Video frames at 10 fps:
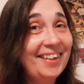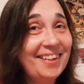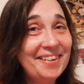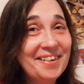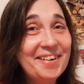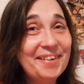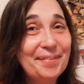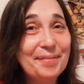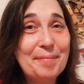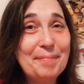I cannot
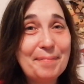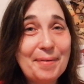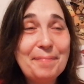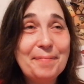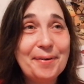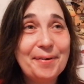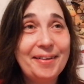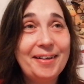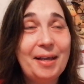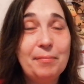remember
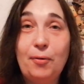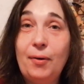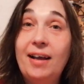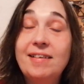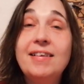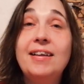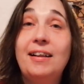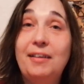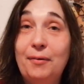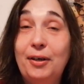the names. Oh, I said
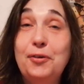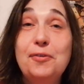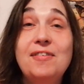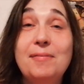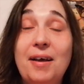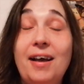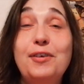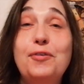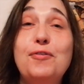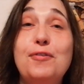hello. I should I
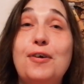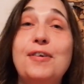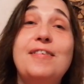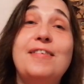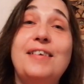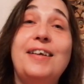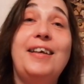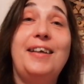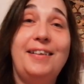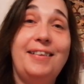should start
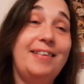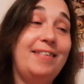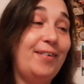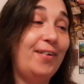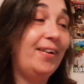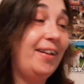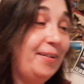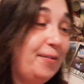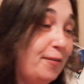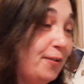singing the song
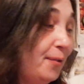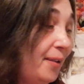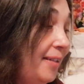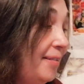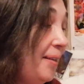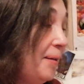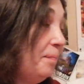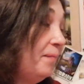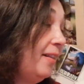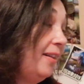hello for you guys. Yep,
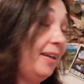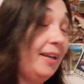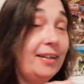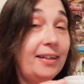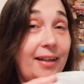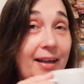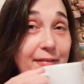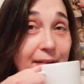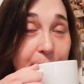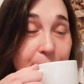like I did
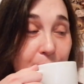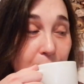last time.